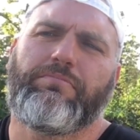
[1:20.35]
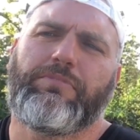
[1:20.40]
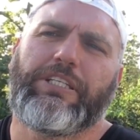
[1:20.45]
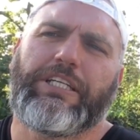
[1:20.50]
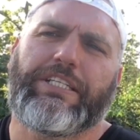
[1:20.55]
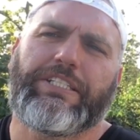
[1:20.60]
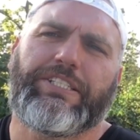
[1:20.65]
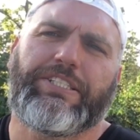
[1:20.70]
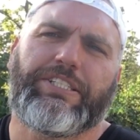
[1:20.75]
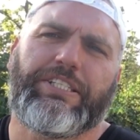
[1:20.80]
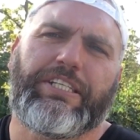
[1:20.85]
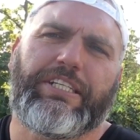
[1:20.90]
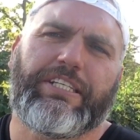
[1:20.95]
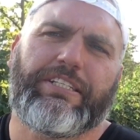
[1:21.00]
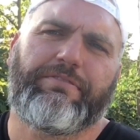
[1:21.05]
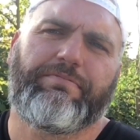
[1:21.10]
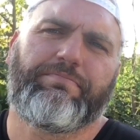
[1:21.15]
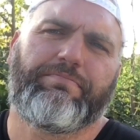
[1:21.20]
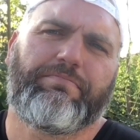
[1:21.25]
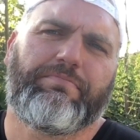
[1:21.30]
You can see
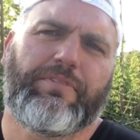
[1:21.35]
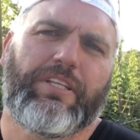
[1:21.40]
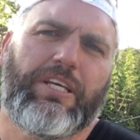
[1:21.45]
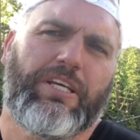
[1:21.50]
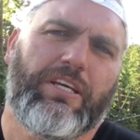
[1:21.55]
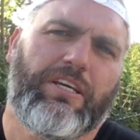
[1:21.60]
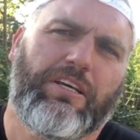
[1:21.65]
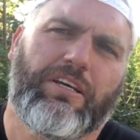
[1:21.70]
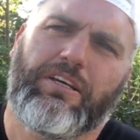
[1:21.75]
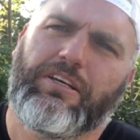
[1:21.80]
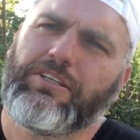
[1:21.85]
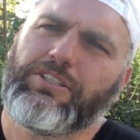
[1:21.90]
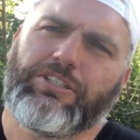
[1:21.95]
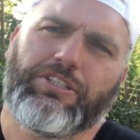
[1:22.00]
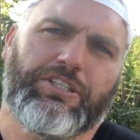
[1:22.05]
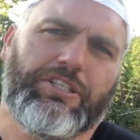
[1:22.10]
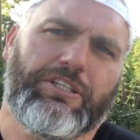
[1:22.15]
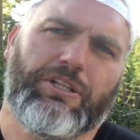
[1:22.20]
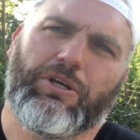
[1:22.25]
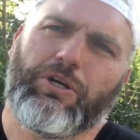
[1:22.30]
it.
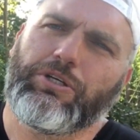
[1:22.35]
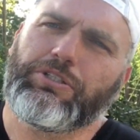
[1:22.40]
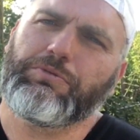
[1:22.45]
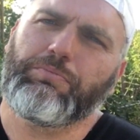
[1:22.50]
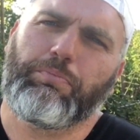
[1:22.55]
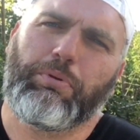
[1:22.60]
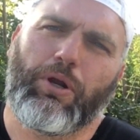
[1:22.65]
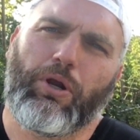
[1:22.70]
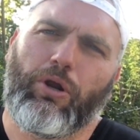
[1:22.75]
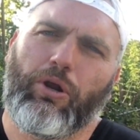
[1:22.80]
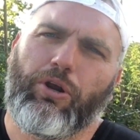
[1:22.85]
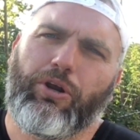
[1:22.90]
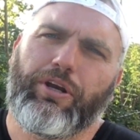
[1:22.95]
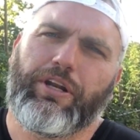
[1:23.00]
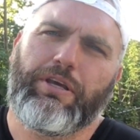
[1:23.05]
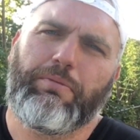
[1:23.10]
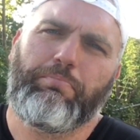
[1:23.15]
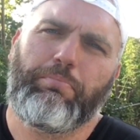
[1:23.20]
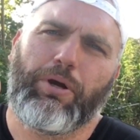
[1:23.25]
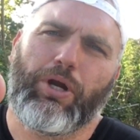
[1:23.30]
She looks
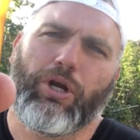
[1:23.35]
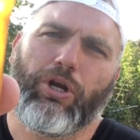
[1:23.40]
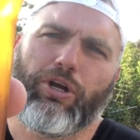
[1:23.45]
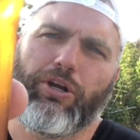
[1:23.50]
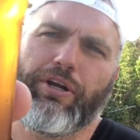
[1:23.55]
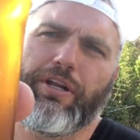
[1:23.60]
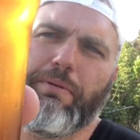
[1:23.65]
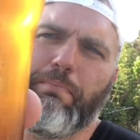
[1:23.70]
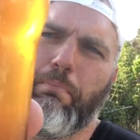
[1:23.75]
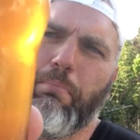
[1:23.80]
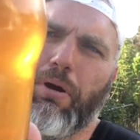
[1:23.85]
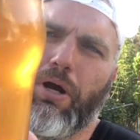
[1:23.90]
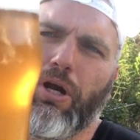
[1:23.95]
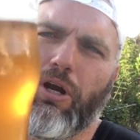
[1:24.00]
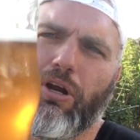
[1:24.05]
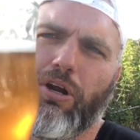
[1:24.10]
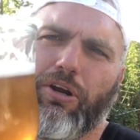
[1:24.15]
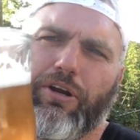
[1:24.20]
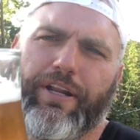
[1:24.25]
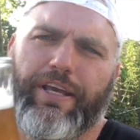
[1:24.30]
purty, purty,
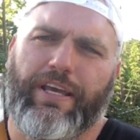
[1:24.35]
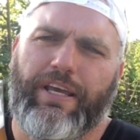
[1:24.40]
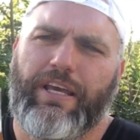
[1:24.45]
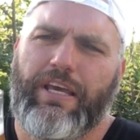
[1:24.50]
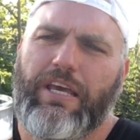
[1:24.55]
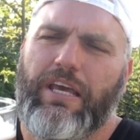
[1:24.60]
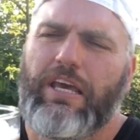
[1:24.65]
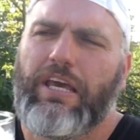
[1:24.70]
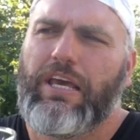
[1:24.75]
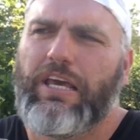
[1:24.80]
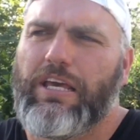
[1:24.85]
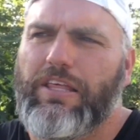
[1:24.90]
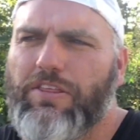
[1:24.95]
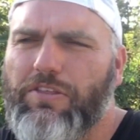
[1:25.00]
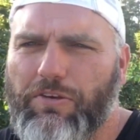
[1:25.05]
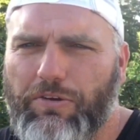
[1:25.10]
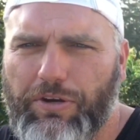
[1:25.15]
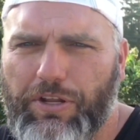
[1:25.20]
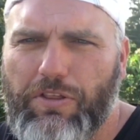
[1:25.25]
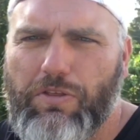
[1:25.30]
purty.
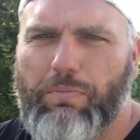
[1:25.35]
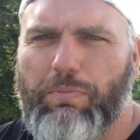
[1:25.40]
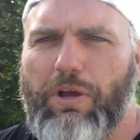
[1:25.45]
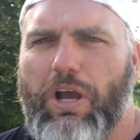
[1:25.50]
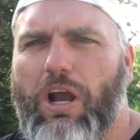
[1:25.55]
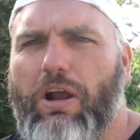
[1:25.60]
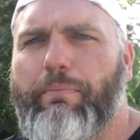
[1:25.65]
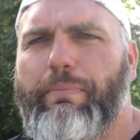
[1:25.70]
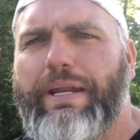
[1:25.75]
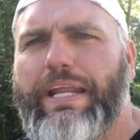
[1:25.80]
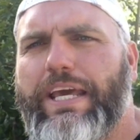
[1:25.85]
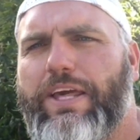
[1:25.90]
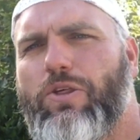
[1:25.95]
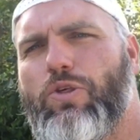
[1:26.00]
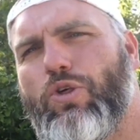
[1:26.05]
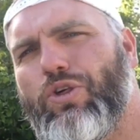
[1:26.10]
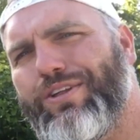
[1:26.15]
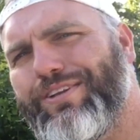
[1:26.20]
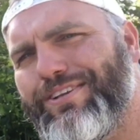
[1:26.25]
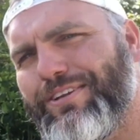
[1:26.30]
Still needs some
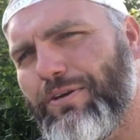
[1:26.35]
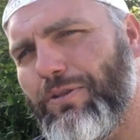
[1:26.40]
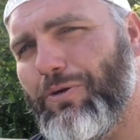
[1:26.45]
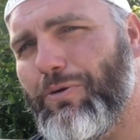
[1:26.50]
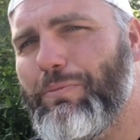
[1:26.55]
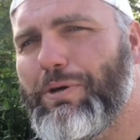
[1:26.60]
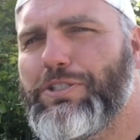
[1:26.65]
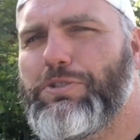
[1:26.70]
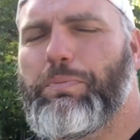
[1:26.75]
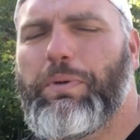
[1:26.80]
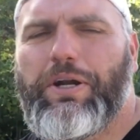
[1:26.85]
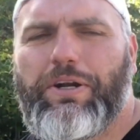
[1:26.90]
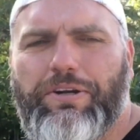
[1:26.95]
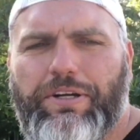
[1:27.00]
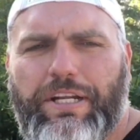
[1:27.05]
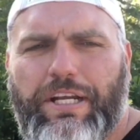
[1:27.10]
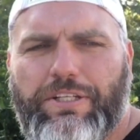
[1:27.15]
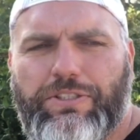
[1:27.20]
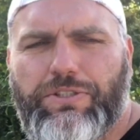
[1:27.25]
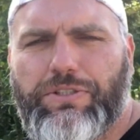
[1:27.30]
carbonation, although much better
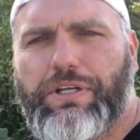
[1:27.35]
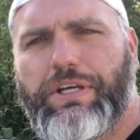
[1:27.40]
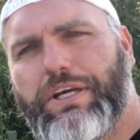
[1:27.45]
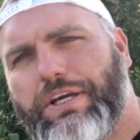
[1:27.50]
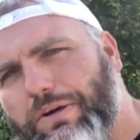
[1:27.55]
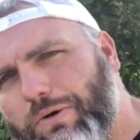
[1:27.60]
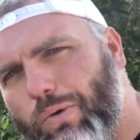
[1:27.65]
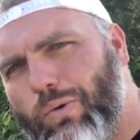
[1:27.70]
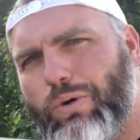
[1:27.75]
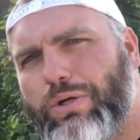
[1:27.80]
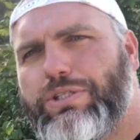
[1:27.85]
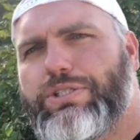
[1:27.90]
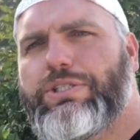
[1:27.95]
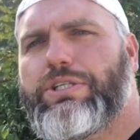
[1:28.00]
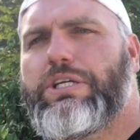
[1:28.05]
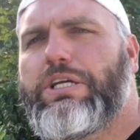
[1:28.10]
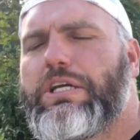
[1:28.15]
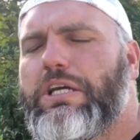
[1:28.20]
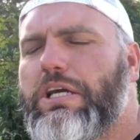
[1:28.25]
than yesterday, of course.